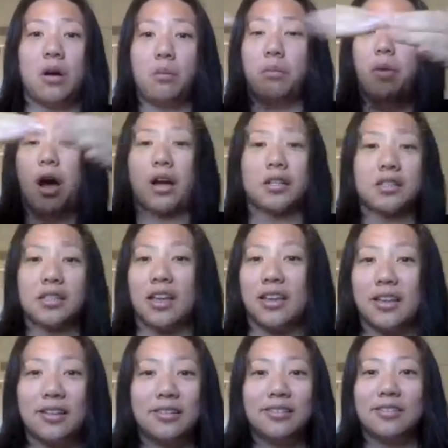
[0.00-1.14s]
a
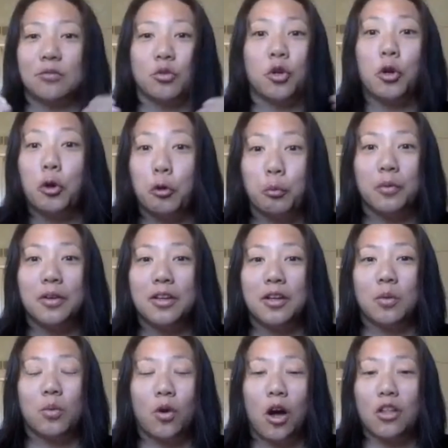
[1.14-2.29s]
box-like room
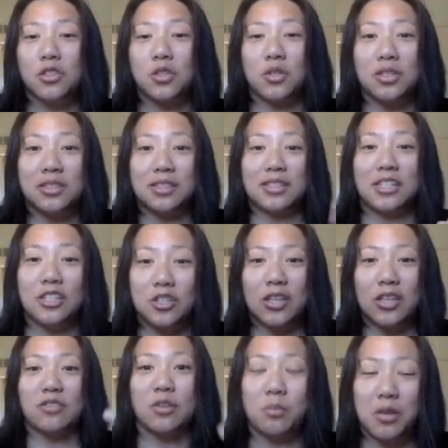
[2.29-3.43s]
where all the students and
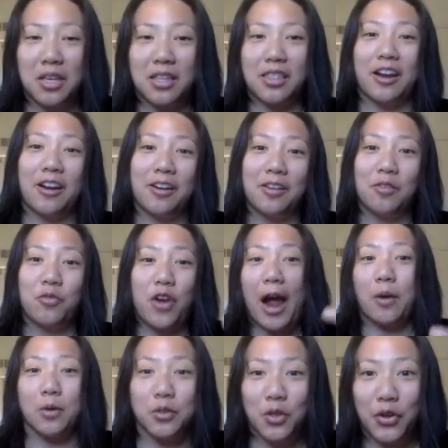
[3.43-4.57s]
teachers have to be in there
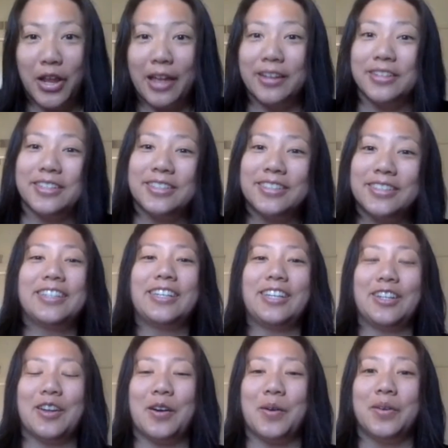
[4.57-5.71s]
for hours on end.
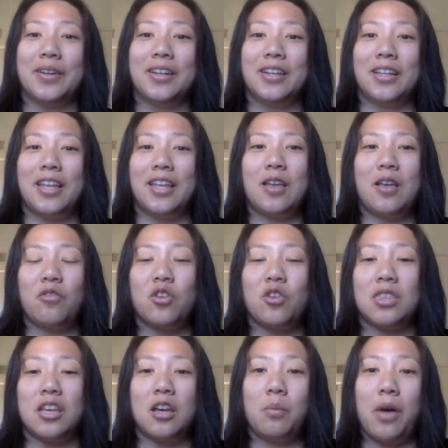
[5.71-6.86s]

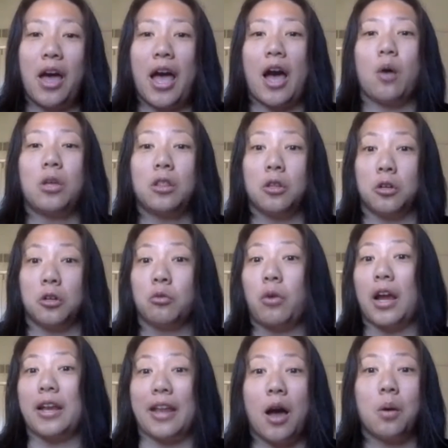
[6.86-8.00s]
If you think about how we
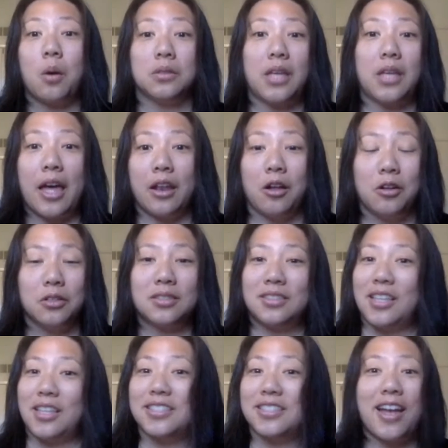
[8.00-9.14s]
learn right now as
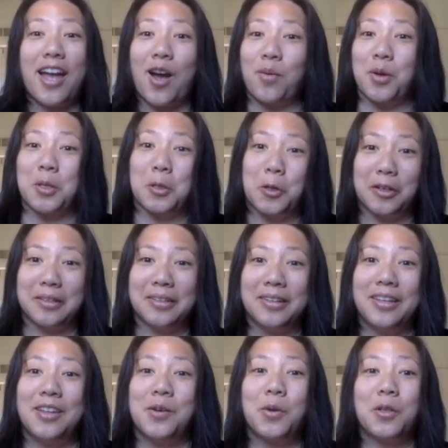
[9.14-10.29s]
adults, that's not how we
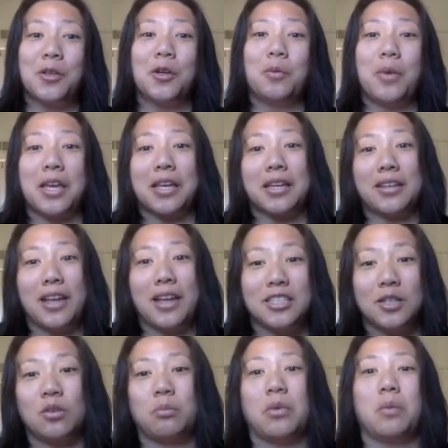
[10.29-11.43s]
learn. We learn by
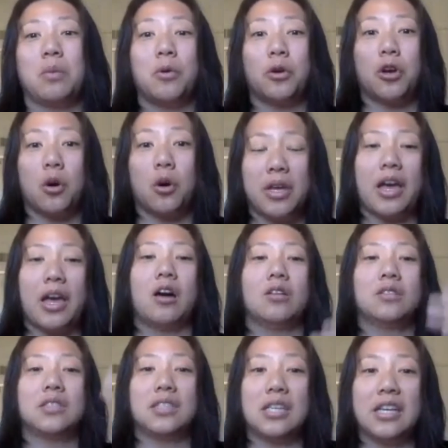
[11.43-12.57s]
connecting with people,
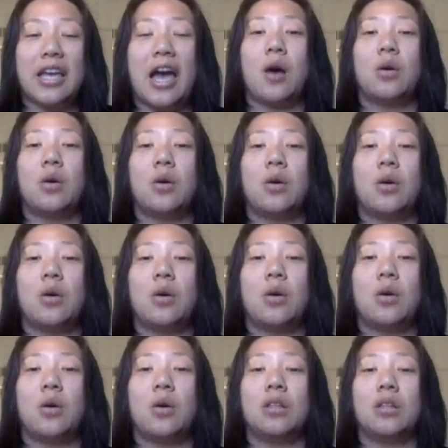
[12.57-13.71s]
going out, seeing how it's like in
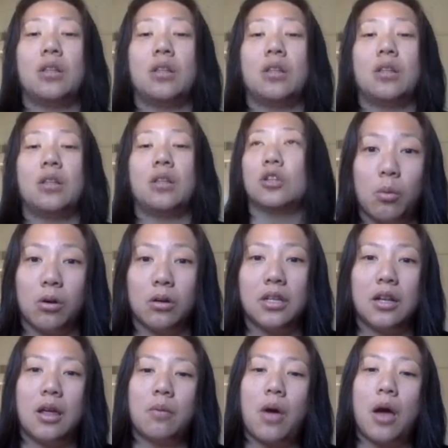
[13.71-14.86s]
the real world. And I
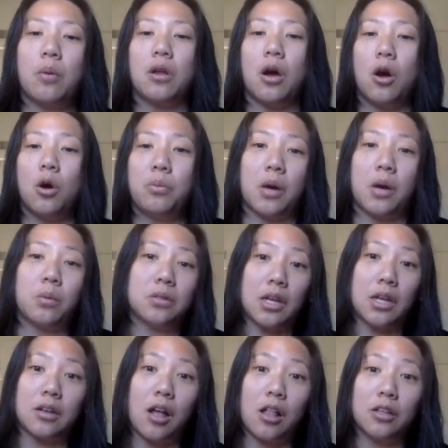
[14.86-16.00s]
would hope that with
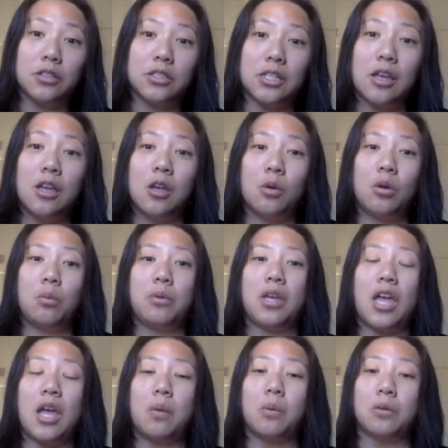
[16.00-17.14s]
technology, we'd be
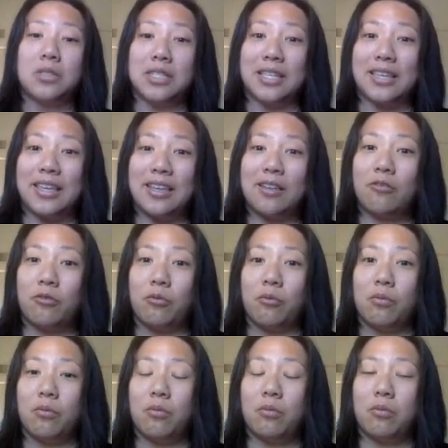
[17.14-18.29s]
able to give
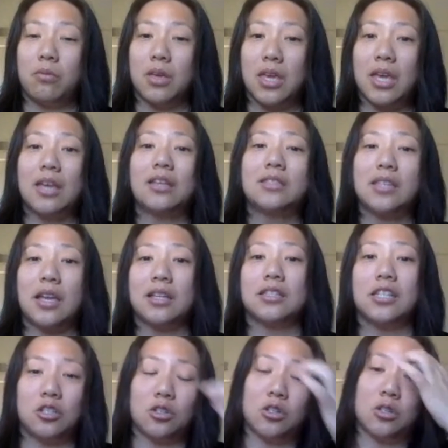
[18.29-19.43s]
kids and
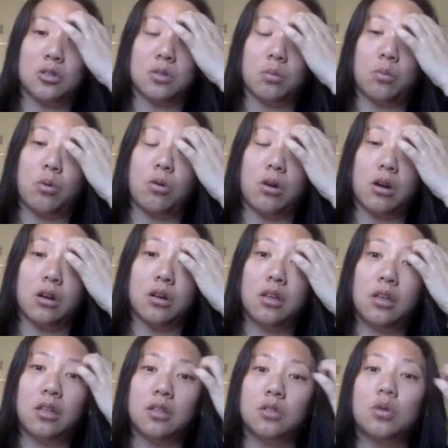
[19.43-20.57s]
teachers more
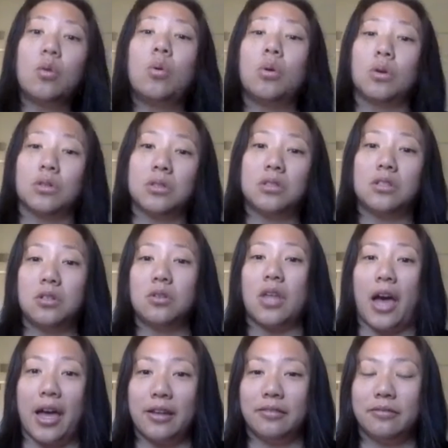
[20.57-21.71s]
tools to do that.
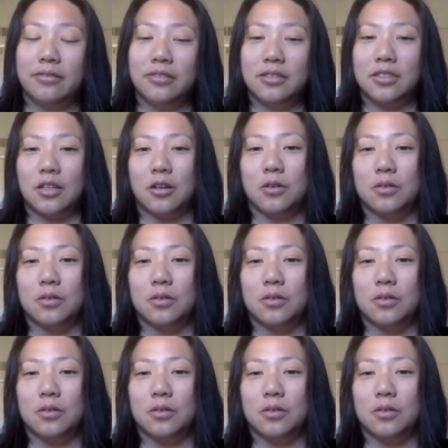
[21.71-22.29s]
So,